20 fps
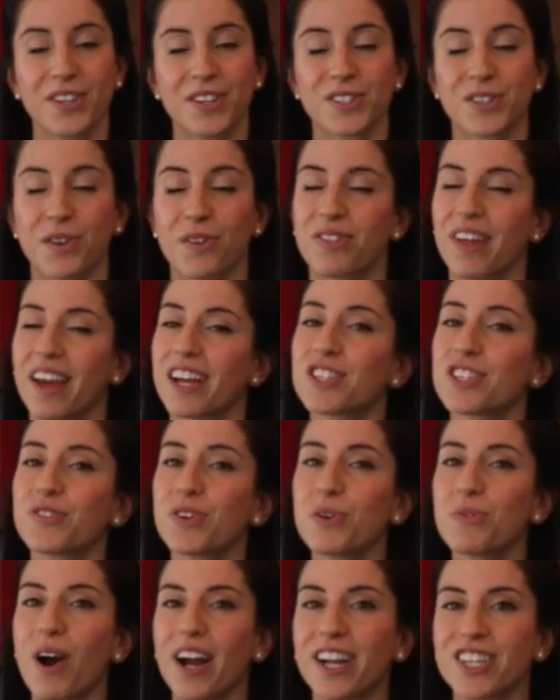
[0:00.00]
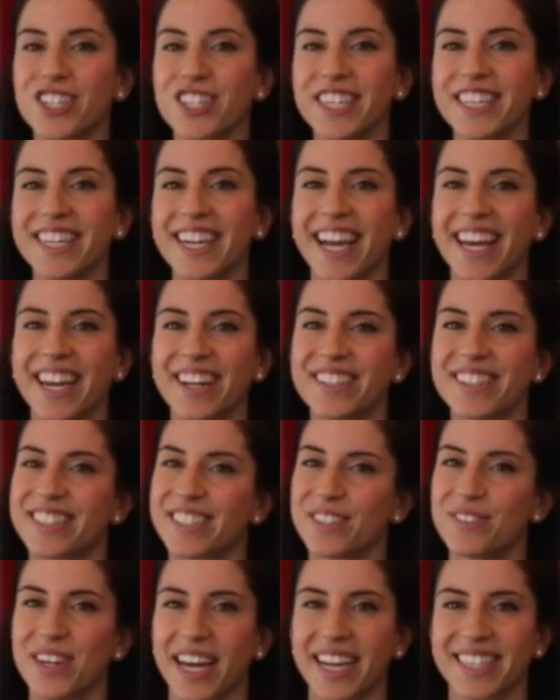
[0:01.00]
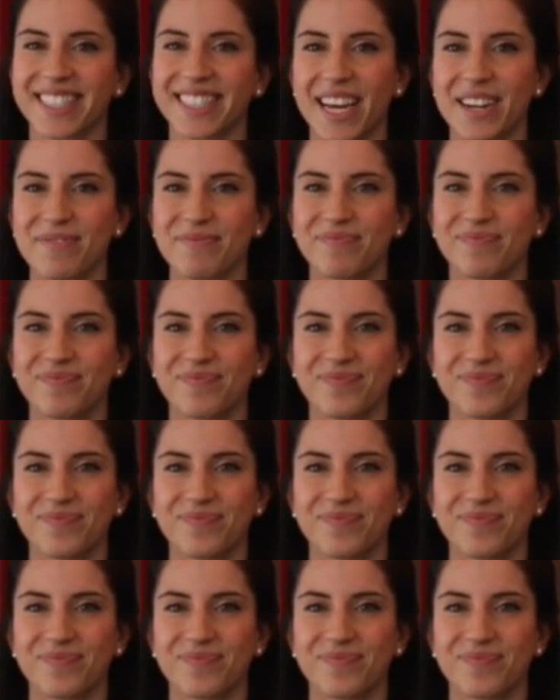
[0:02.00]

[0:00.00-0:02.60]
So thanks for watching and I'll see you next time.